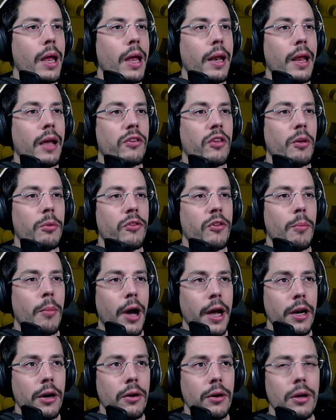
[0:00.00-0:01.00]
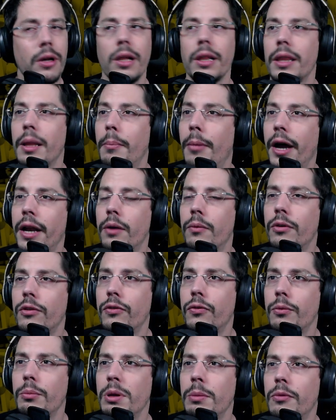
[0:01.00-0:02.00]
Next up is the Miner. The Miner
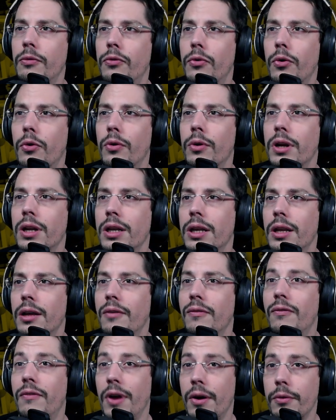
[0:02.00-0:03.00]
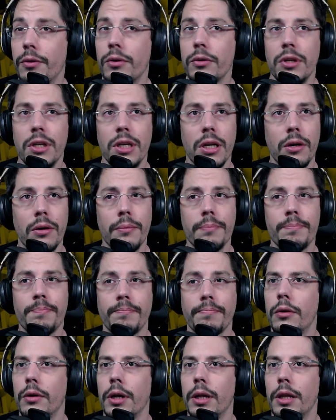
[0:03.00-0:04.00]
was for me before in the very good tier,
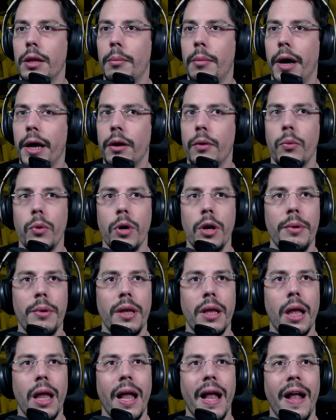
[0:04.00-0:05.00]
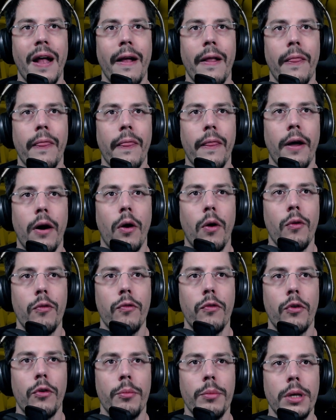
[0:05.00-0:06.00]
and the Miner will be now
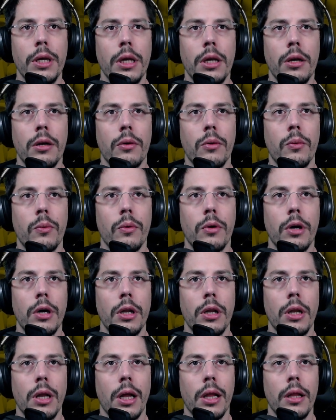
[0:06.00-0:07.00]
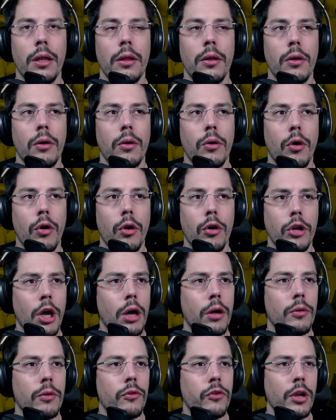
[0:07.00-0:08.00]
for me in,
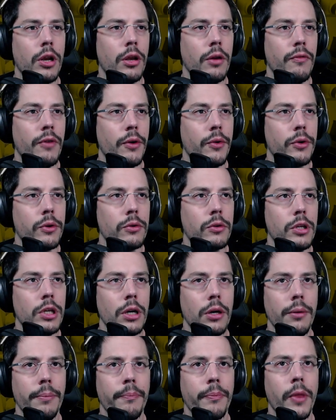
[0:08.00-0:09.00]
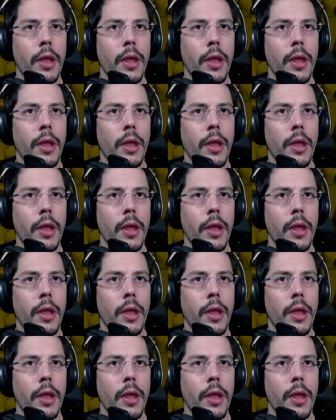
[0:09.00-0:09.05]
yeah, still in a very good tier.